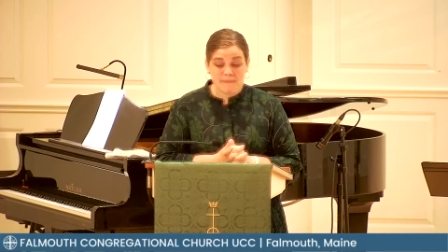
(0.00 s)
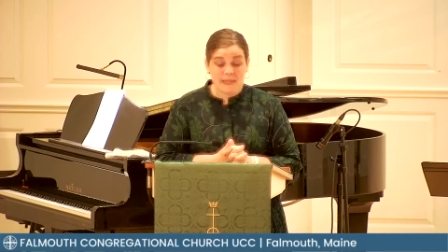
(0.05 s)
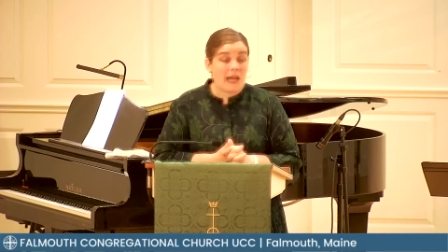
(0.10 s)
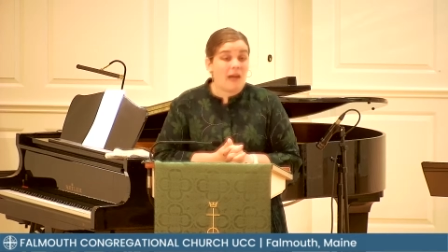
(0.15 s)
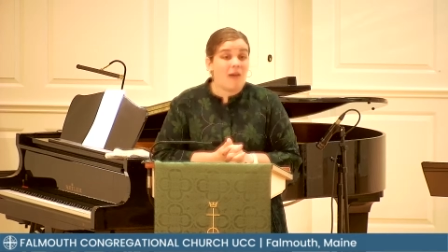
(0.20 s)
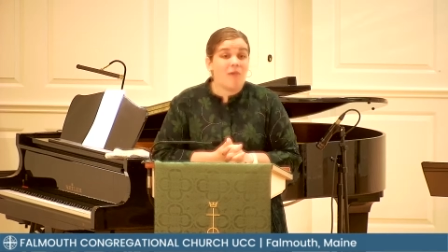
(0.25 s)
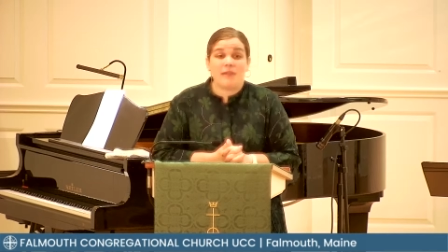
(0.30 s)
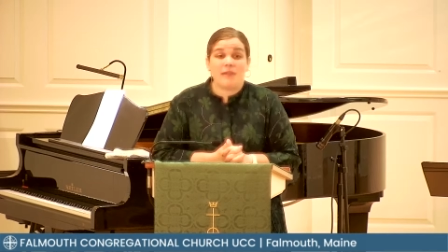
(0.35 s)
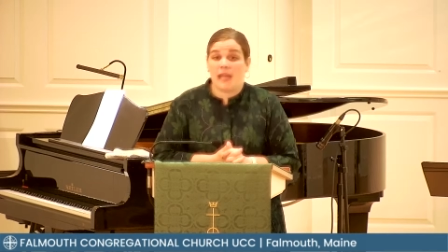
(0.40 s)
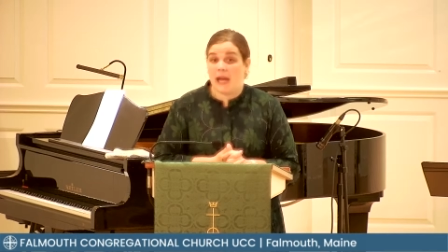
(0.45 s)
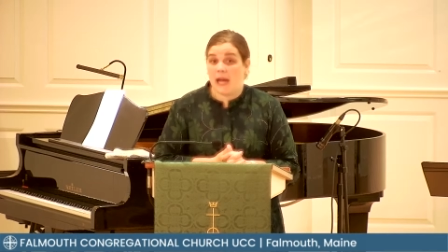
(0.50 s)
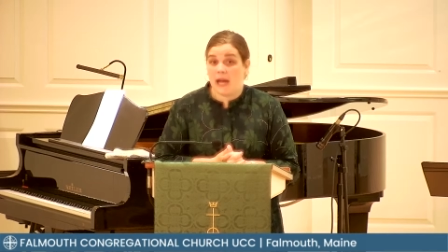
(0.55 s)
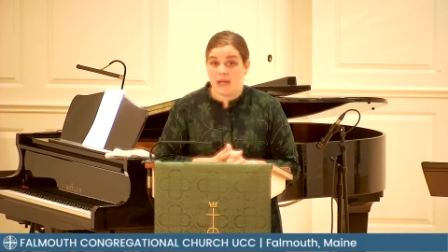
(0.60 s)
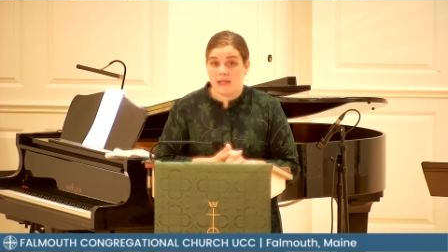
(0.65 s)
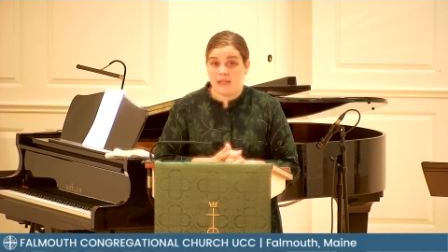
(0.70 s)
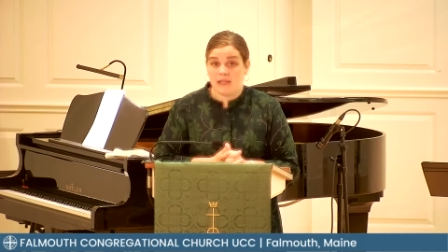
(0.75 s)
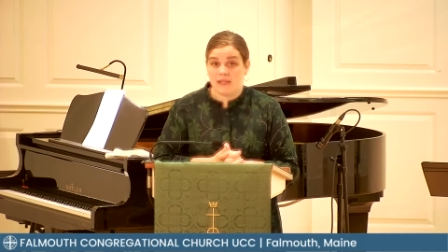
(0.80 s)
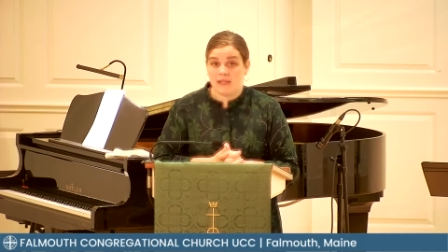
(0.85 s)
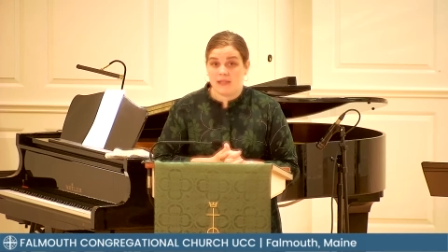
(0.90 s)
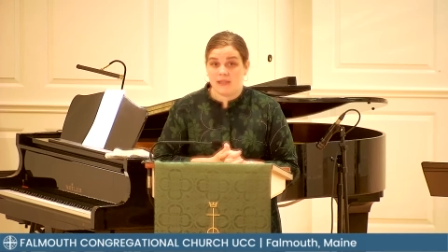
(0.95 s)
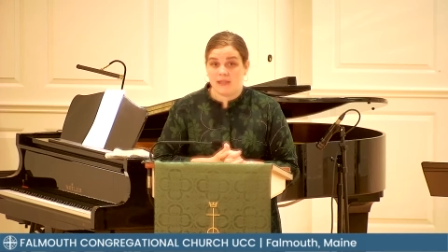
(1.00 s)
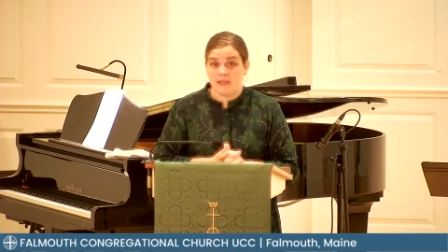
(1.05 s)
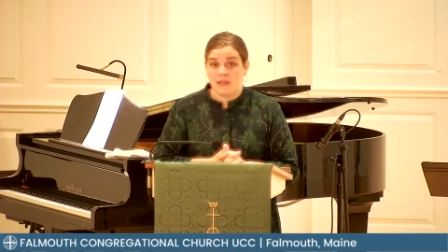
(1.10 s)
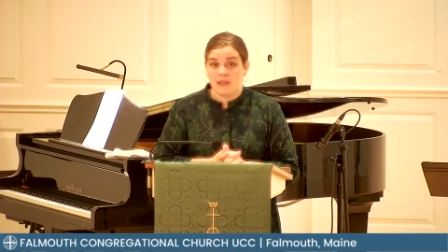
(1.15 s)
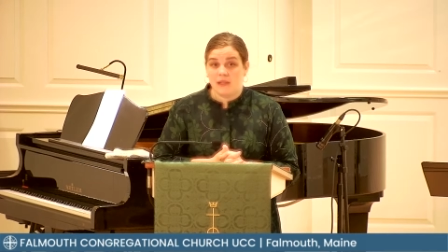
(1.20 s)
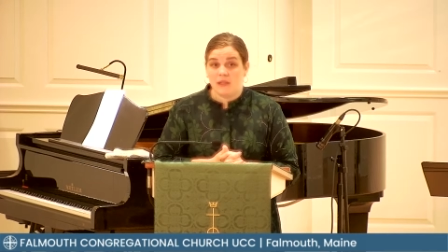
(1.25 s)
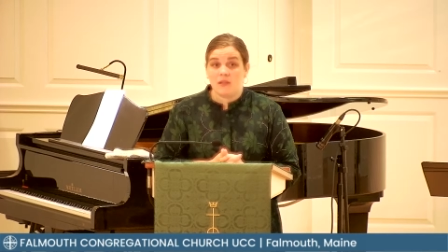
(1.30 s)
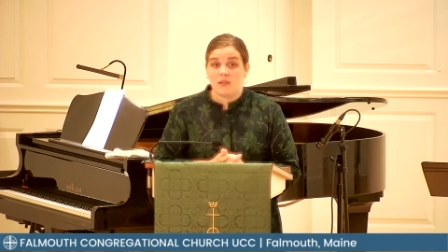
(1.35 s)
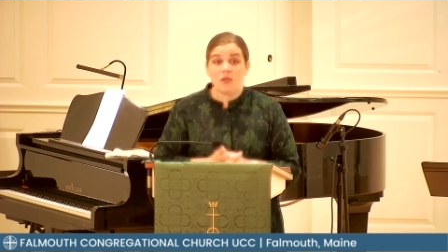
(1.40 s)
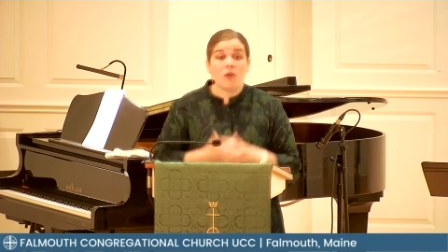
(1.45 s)
outcast,
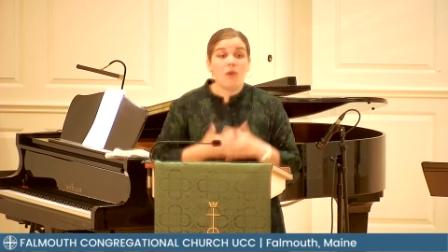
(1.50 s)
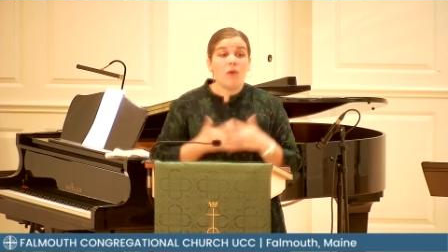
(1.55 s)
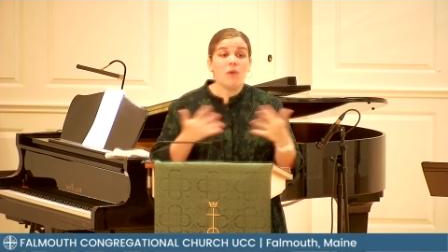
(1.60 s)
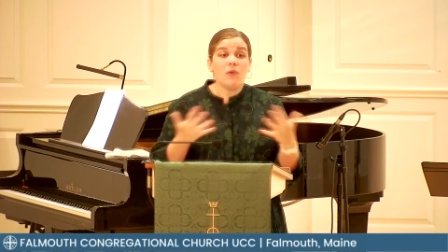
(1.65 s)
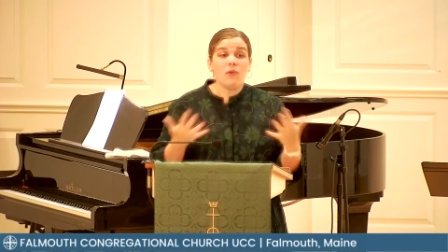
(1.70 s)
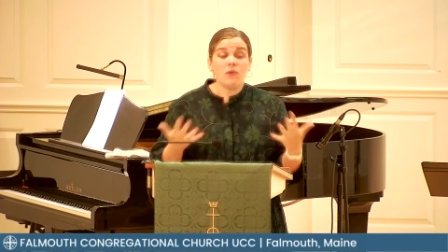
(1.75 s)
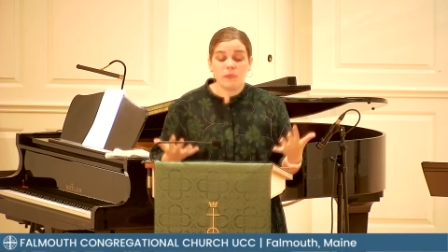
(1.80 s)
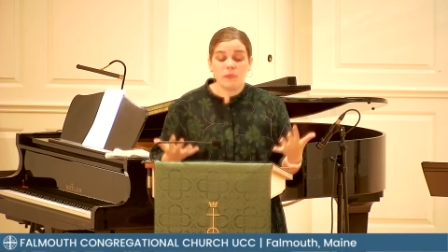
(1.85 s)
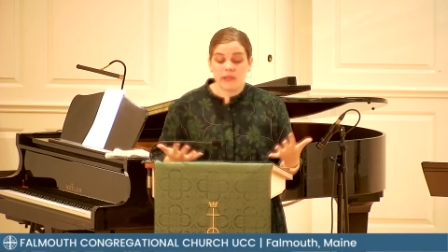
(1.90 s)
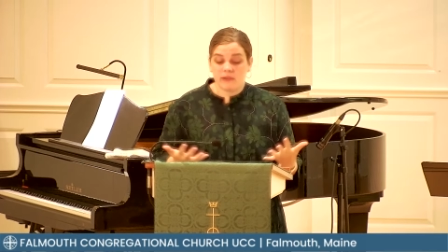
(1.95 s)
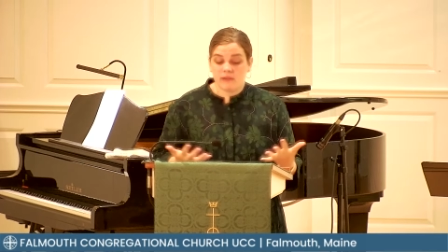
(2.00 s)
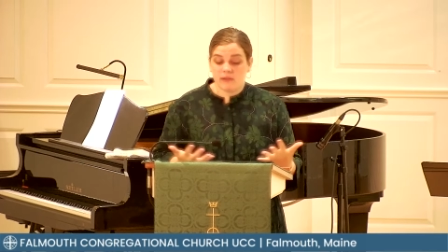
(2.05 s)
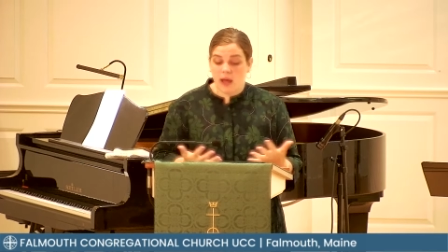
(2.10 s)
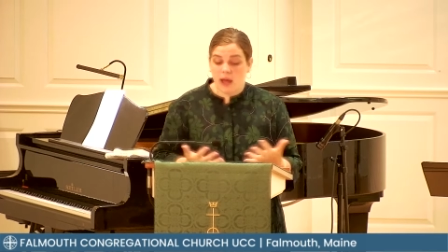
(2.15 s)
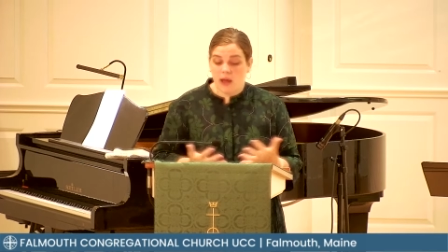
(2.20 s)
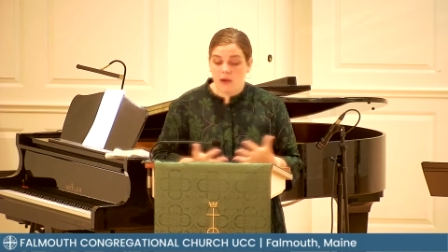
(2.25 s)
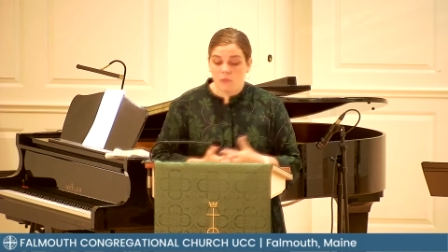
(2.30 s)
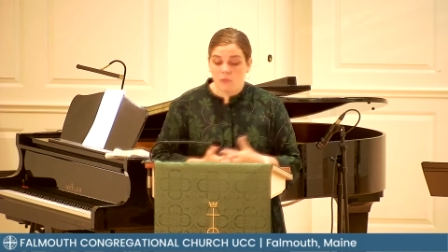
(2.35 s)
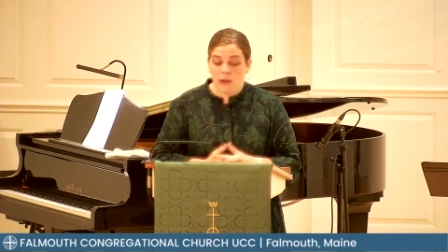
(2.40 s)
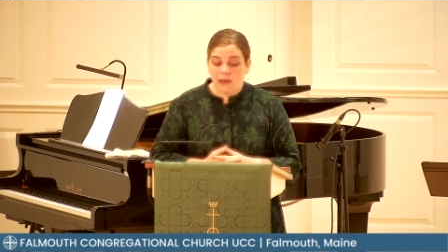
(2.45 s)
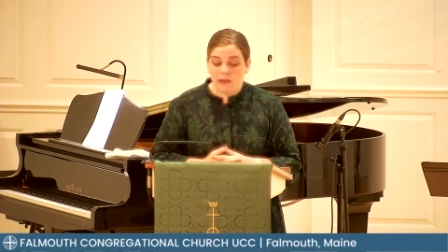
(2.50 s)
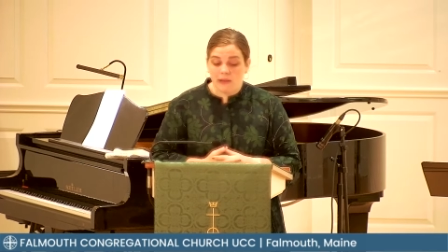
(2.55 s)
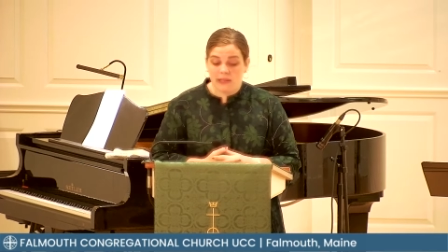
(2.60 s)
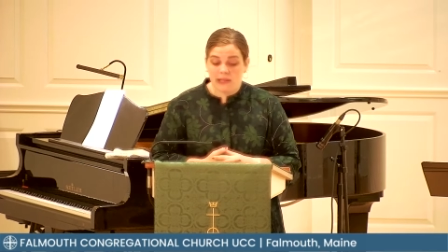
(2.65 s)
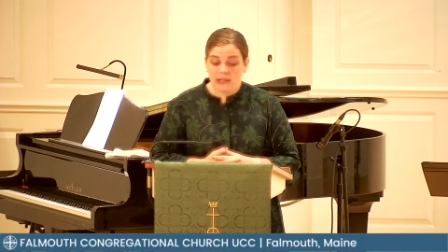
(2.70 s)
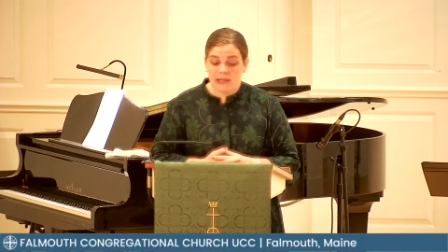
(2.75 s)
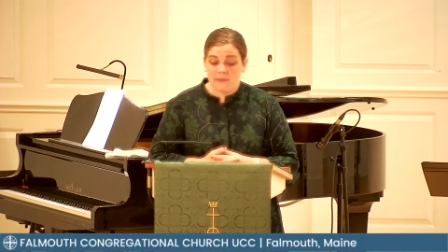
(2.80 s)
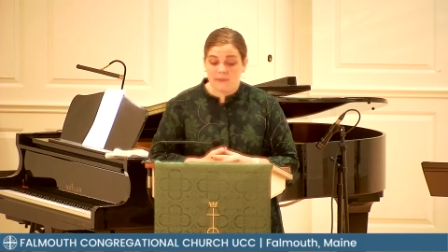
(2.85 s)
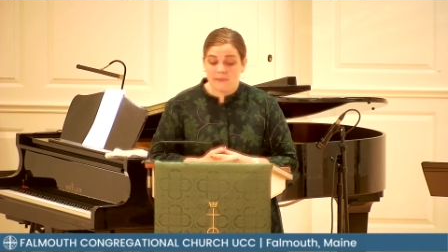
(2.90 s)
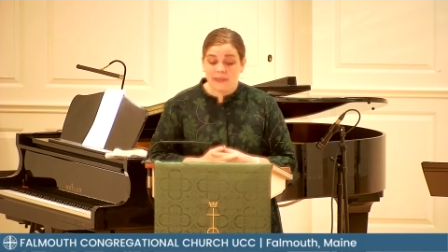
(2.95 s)
told we are not
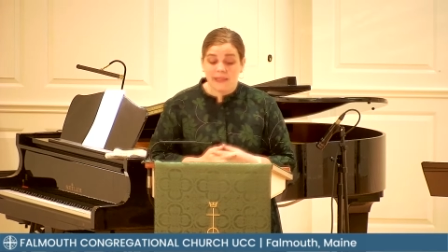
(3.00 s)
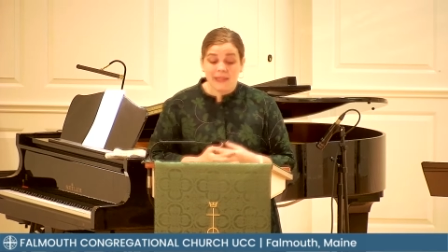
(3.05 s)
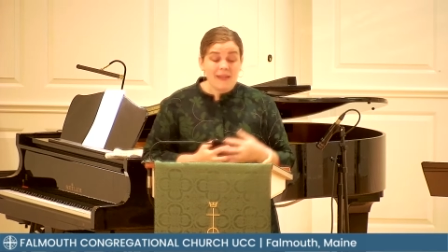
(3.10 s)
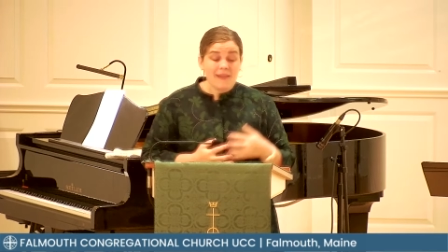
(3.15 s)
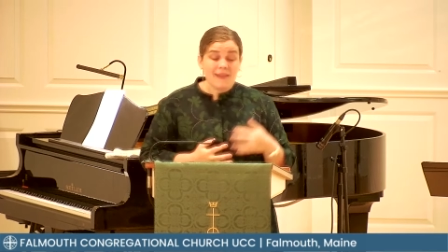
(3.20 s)
welcome.